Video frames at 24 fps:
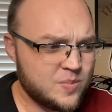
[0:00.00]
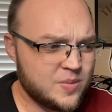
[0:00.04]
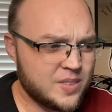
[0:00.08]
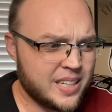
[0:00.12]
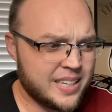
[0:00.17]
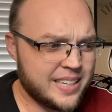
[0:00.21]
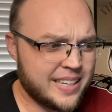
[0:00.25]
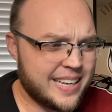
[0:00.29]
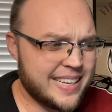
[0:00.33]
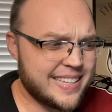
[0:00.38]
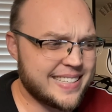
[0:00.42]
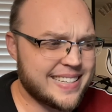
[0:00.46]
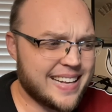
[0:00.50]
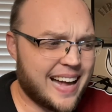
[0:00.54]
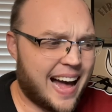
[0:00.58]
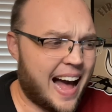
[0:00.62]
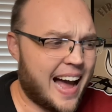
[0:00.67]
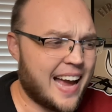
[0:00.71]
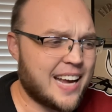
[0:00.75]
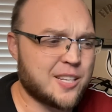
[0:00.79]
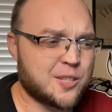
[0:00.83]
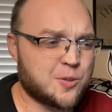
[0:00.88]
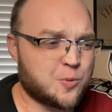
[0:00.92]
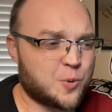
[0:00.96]
his
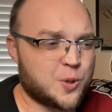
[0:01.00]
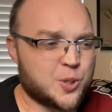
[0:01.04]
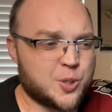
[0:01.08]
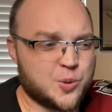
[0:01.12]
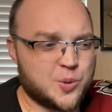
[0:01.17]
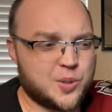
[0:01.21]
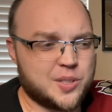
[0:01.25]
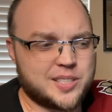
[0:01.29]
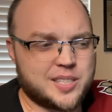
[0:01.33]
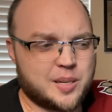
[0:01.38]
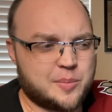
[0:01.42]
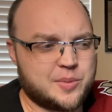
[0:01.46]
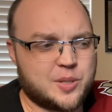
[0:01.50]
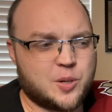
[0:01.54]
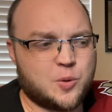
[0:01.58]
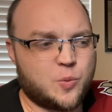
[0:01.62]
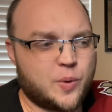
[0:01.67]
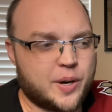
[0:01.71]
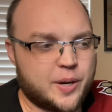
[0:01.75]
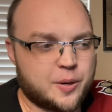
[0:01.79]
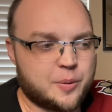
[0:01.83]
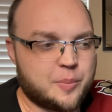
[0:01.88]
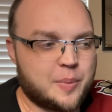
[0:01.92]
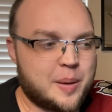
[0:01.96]
eyes were doing something
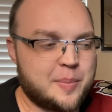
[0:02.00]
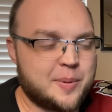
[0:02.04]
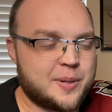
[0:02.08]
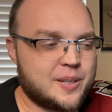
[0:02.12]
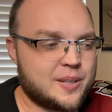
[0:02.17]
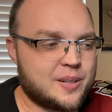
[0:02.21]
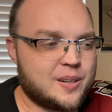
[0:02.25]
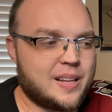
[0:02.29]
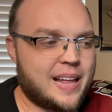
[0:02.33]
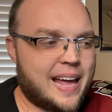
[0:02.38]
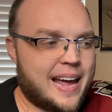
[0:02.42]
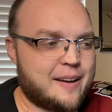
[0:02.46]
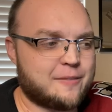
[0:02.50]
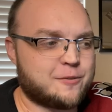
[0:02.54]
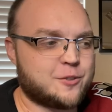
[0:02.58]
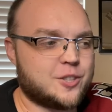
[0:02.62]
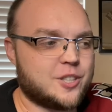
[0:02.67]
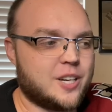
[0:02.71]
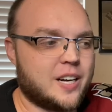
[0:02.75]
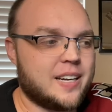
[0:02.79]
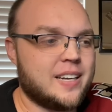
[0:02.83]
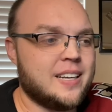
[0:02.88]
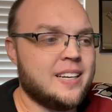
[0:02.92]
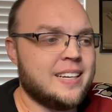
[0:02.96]
weird, maybe a little half
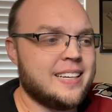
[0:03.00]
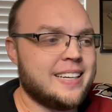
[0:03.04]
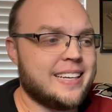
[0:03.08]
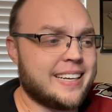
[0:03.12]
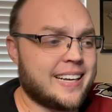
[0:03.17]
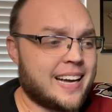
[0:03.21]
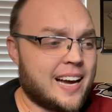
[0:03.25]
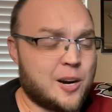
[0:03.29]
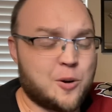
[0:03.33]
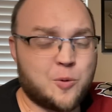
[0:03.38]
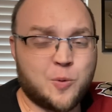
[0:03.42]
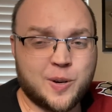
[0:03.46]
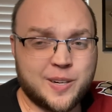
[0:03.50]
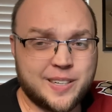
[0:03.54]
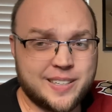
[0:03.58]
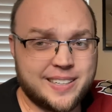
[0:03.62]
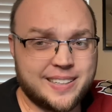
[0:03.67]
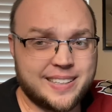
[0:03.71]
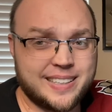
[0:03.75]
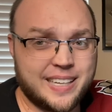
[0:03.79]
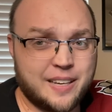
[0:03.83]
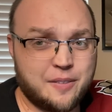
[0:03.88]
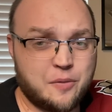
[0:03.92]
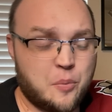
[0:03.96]
shut. He kind of wanted to
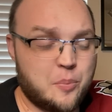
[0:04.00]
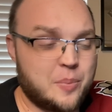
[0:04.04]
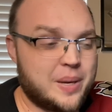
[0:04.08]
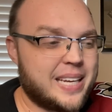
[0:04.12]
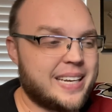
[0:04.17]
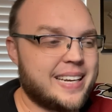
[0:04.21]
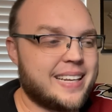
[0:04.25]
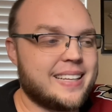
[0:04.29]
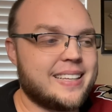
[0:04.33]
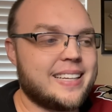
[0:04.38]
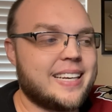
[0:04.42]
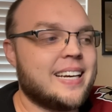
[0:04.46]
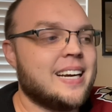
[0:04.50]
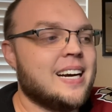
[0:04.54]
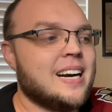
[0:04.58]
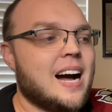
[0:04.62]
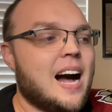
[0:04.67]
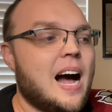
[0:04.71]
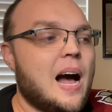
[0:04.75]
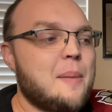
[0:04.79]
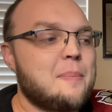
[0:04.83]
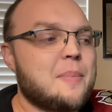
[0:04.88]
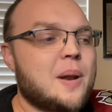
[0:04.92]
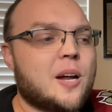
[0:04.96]
leave immediately.
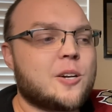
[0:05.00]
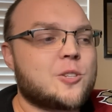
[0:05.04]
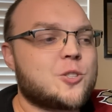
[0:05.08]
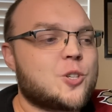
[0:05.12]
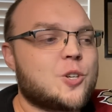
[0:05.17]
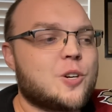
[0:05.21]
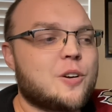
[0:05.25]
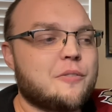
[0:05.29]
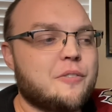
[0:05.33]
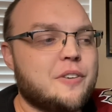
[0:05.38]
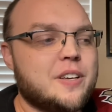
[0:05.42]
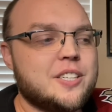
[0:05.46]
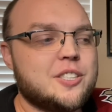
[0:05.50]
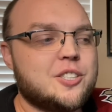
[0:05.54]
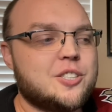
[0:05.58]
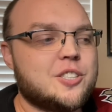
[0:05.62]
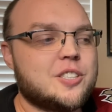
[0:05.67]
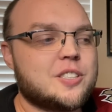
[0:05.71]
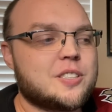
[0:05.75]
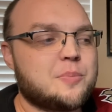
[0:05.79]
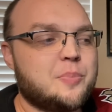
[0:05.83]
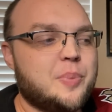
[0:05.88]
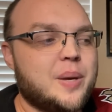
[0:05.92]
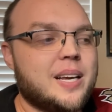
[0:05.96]
I'm not sure if he's
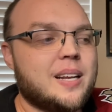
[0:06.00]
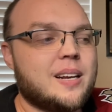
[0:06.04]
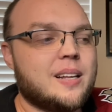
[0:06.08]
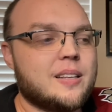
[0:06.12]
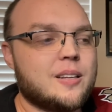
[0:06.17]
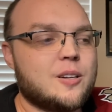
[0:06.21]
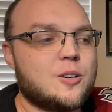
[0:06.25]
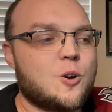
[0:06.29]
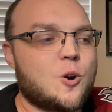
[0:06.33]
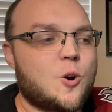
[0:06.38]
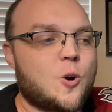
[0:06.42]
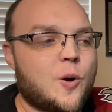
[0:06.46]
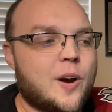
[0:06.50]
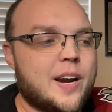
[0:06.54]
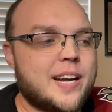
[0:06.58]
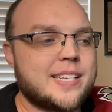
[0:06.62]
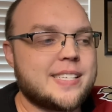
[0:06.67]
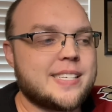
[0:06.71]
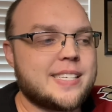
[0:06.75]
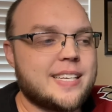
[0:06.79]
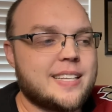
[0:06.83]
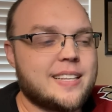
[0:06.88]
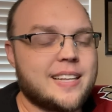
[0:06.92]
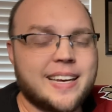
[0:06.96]
just being a little
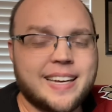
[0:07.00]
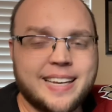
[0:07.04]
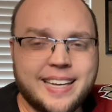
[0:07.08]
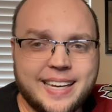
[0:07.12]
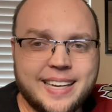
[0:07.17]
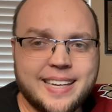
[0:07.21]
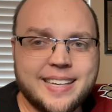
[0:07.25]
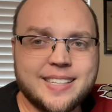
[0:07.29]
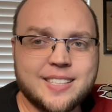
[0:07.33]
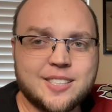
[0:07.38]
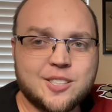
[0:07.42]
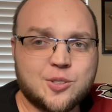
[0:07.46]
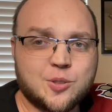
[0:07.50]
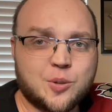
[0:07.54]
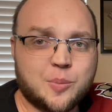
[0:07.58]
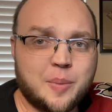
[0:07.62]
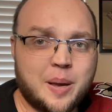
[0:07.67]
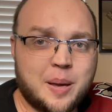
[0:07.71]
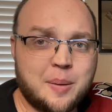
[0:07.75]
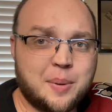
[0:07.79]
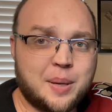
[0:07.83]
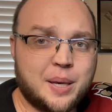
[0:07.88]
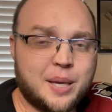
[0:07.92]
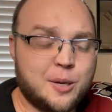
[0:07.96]
crazy like he is, or
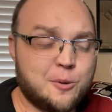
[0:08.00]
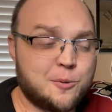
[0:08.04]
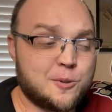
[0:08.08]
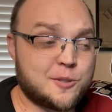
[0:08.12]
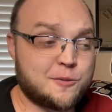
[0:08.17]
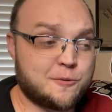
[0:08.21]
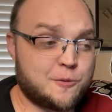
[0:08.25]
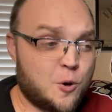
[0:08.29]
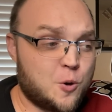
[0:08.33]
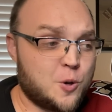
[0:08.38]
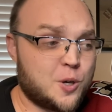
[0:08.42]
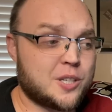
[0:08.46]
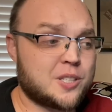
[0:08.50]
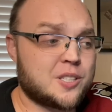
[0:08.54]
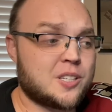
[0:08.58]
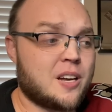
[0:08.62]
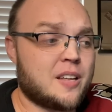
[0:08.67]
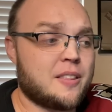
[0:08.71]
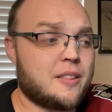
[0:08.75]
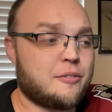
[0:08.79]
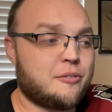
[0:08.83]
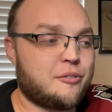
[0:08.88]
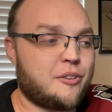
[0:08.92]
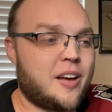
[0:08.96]
maybe he was focused
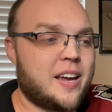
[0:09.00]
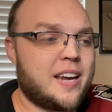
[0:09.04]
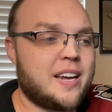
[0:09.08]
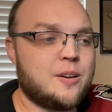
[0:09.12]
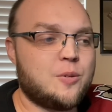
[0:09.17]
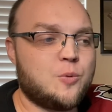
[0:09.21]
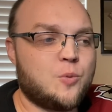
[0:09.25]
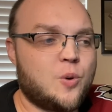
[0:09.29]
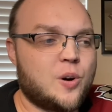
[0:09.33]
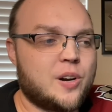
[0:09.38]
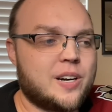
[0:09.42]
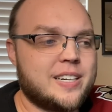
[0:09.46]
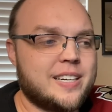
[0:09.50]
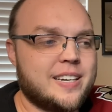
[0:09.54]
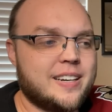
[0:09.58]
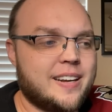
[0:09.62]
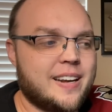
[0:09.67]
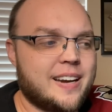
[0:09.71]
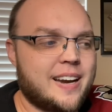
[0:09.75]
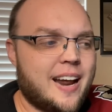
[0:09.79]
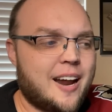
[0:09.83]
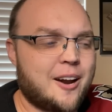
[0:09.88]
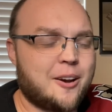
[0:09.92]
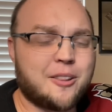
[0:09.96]
on the fight and wanted to
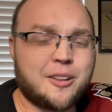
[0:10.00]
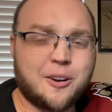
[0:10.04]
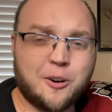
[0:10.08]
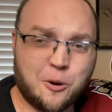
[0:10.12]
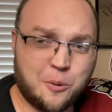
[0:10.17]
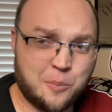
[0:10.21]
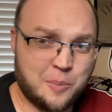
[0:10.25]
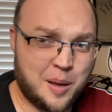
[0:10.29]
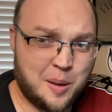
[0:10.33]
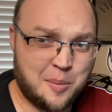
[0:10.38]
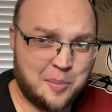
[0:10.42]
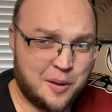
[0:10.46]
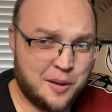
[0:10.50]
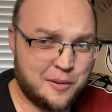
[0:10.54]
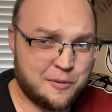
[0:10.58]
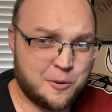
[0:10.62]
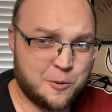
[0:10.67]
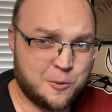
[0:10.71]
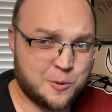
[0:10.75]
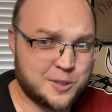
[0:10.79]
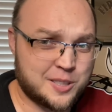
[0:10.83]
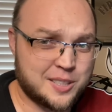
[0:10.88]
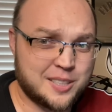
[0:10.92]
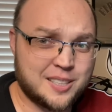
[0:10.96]
get out of there, or maybe if it
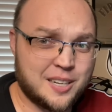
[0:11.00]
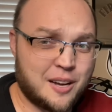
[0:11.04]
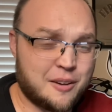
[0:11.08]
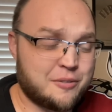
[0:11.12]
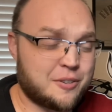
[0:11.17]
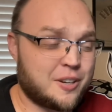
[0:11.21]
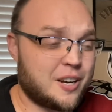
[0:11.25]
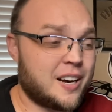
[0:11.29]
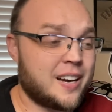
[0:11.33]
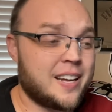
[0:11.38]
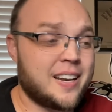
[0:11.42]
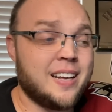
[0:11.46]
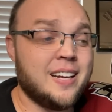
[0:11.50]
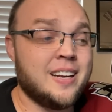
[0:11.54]
was a tough cut.